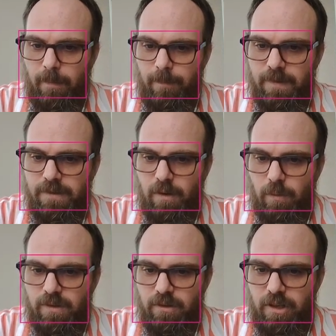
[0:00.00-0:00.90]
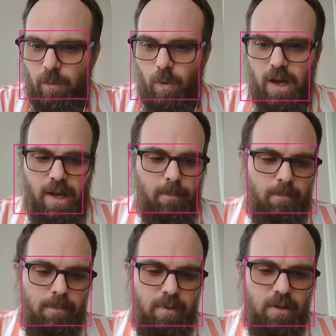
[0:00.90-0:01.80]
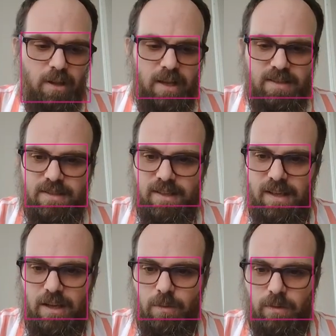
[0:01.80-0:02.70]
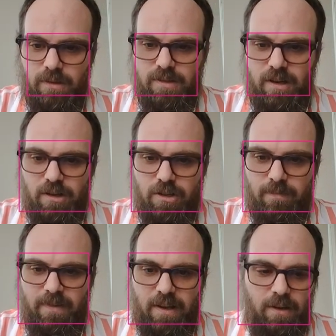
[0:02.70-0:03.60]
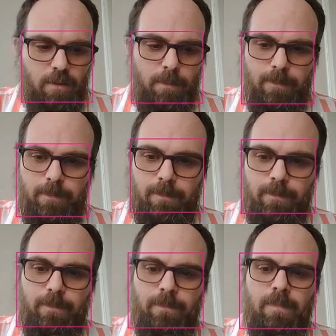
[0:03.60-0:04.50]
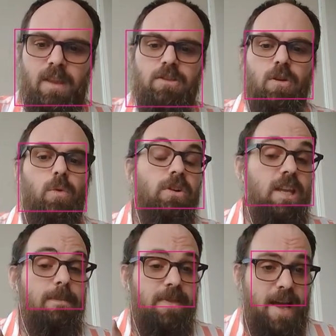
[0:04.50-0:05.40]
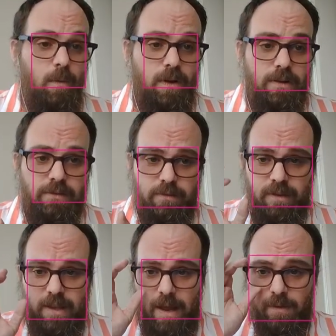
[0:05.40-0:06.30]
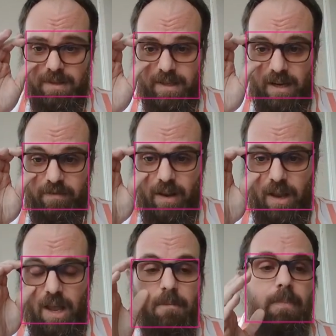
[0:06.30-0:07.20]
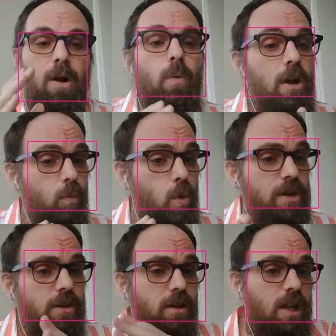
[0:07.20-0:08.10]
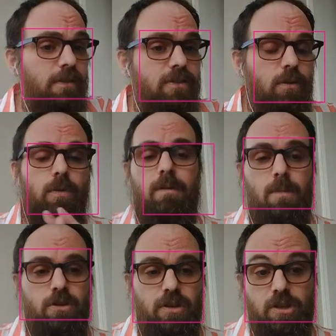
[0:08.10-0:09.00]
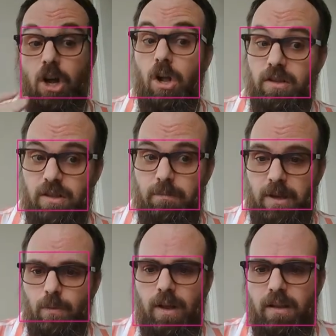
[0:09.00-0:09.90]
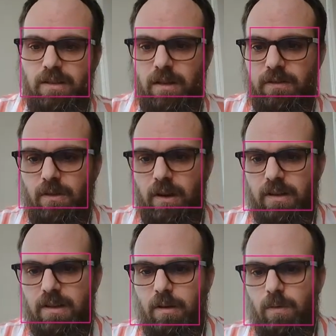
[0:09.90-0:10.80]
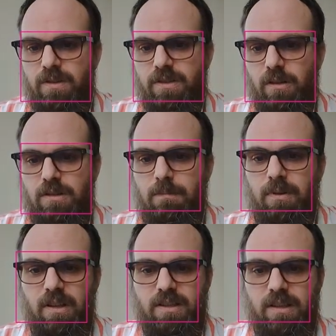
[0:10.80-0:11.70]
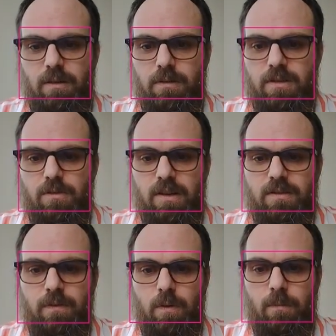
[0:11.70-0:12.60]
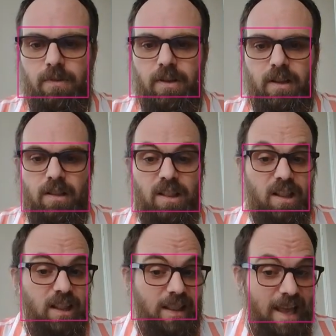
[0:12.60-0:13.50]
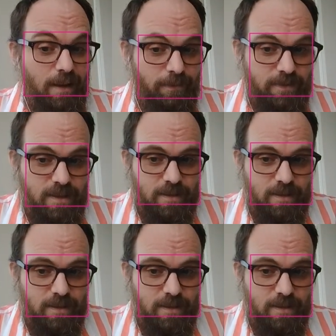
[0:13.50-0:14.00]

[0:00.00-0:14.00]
So result dot y plus equals our jump value. So we'll keep that one safe, but we want our left and right motion to also be relative. So I'm going to say result plus equals transform dot left.